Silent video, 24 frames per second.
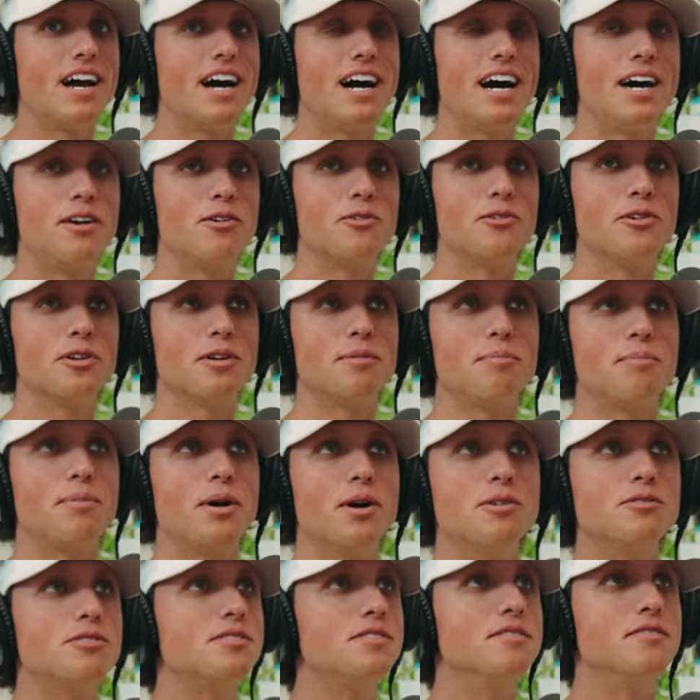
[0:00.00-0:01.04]
I don't really
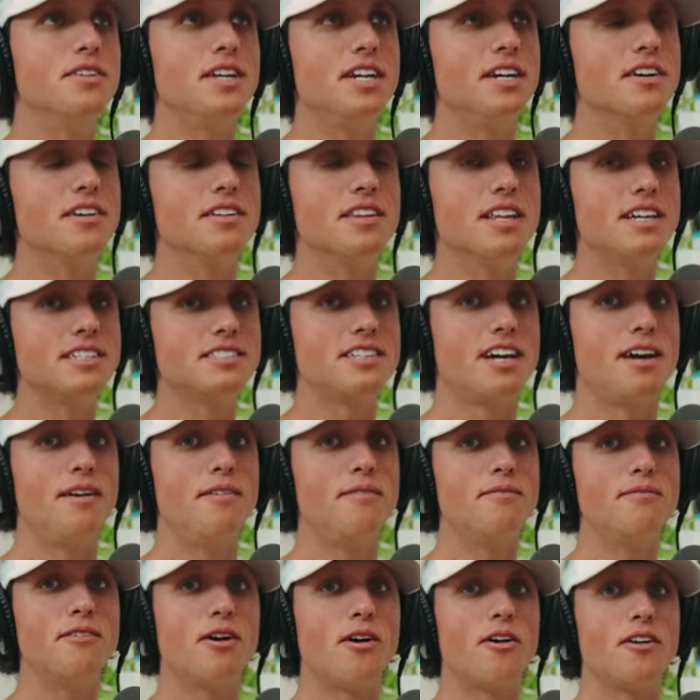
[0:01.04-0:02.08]
post a video unless
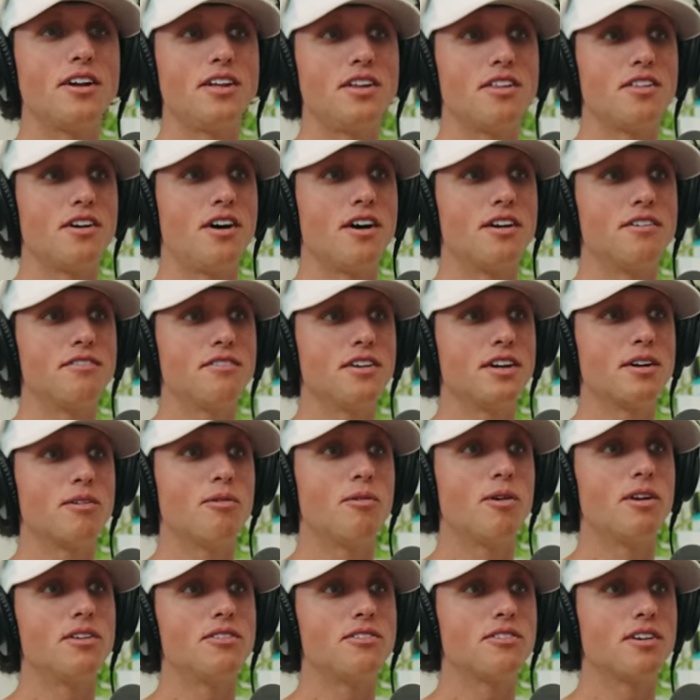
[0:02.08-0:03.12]
I already thought of like
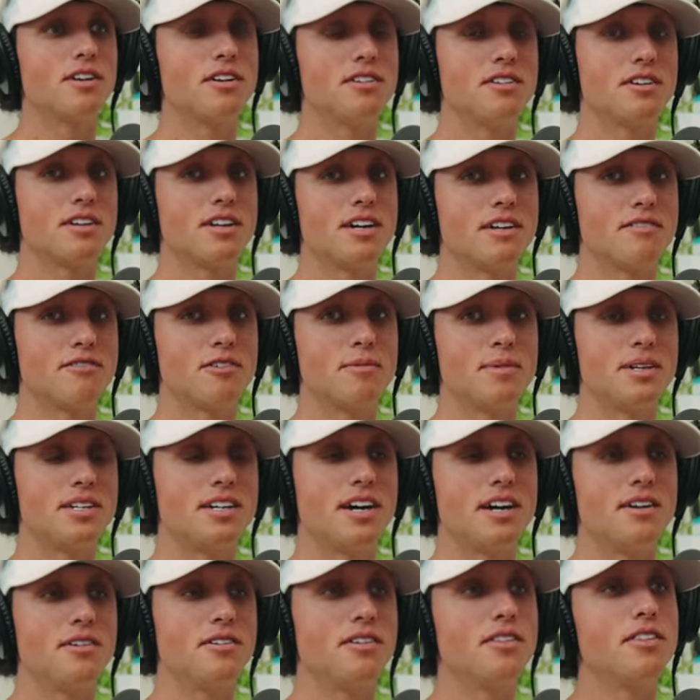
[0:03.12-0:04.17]
what it's going to look like from a
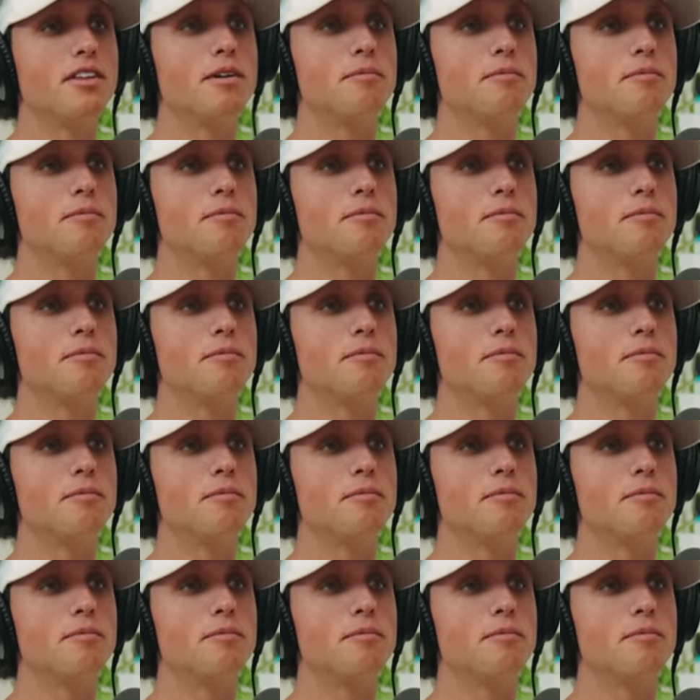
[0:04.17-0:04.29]
title and